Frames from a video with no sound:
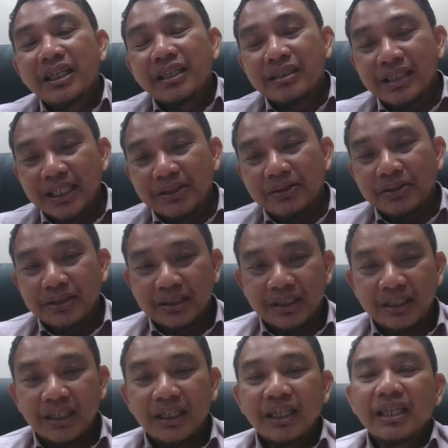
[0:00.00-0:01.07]
records.
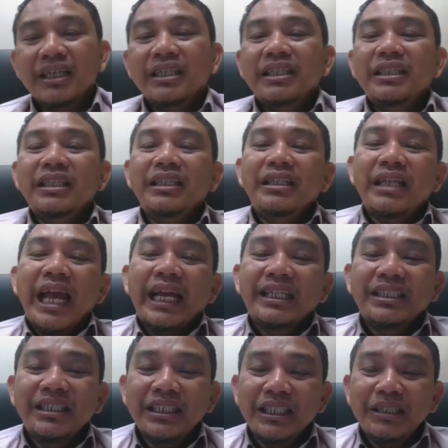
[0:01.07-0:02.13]
It
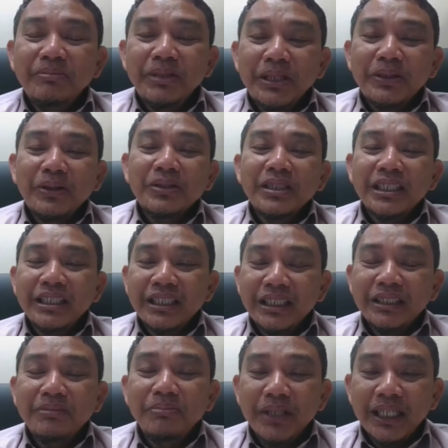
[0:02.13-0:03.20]
exists because it
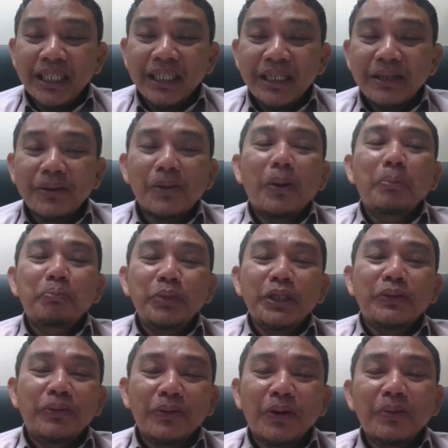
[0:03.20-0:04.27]
is being
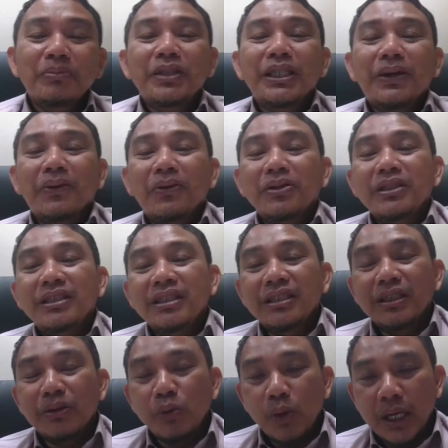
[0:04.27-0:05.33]
copied from the
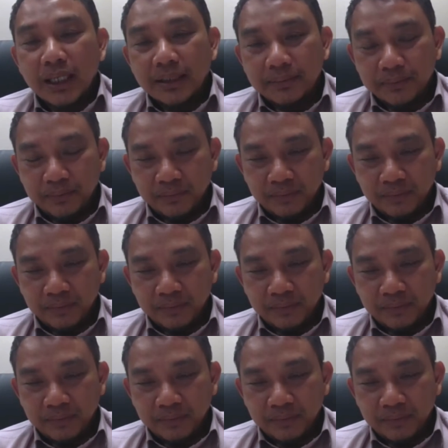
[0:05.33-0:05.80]
original one.